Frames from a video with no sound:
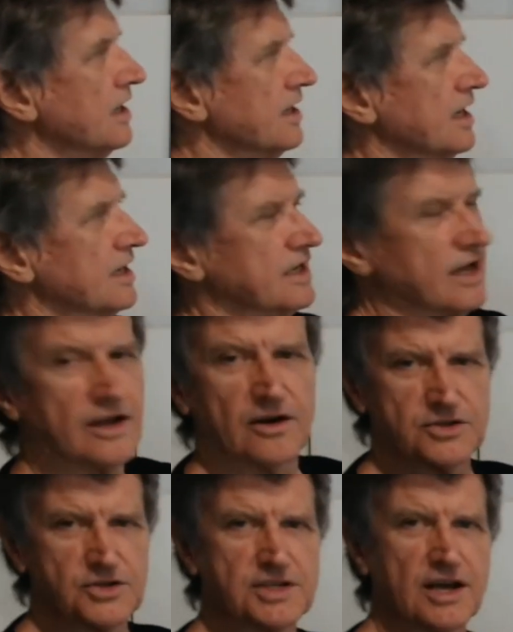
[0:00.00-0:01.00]
Okay, I'll
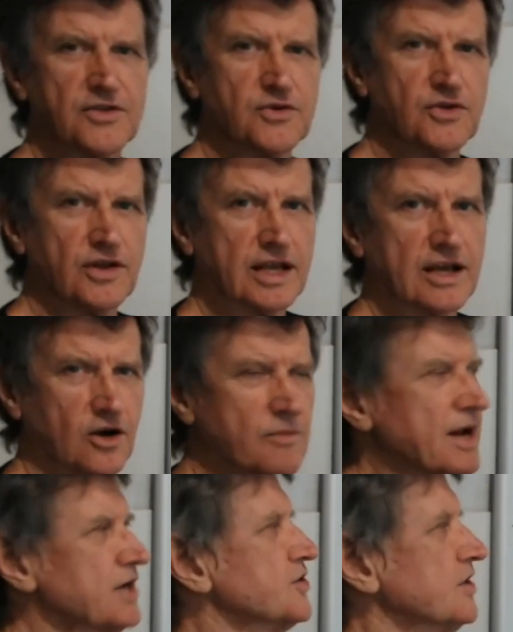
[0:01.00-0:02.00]
just go through that again. I
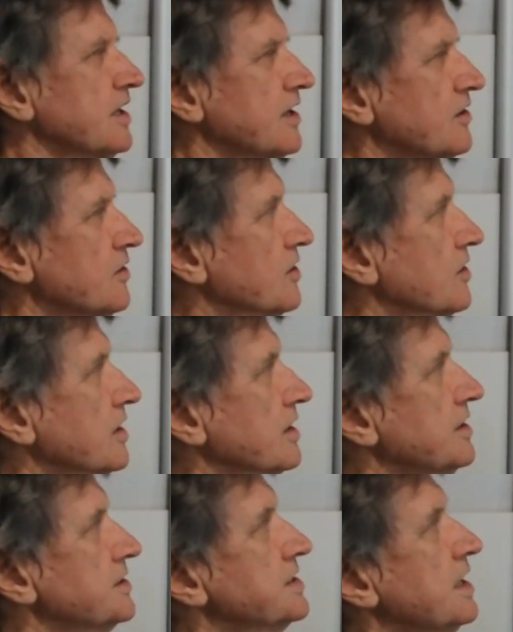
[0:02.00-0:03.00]
imagine it'd look like
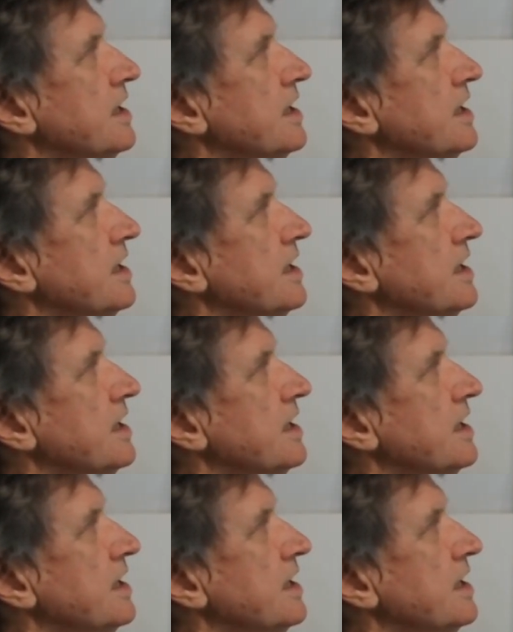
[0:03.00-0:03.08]
this.